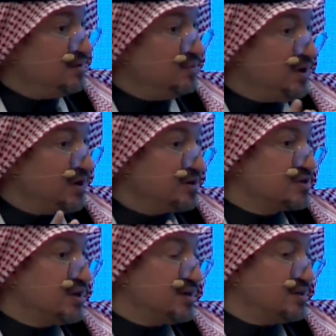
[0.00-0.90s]
where it
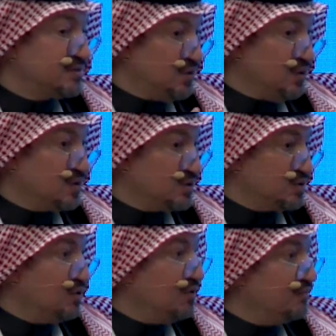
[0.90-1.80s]
carries
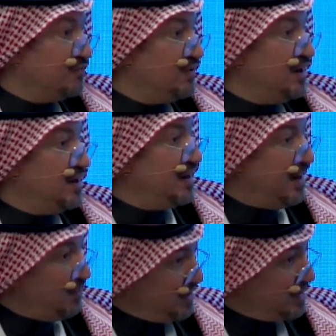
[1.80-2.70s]
most of
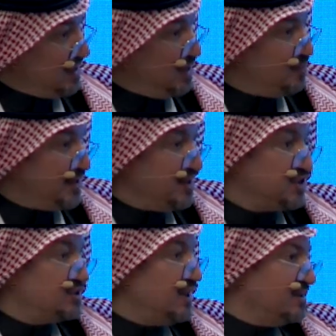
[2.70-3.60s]
our
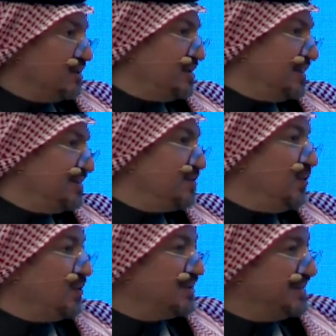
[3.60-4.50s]
operation other than the
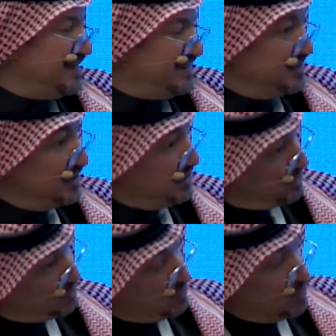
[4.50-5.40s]

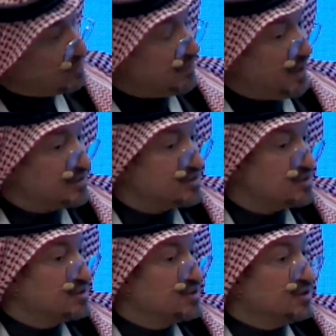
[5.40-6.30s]
gold mines.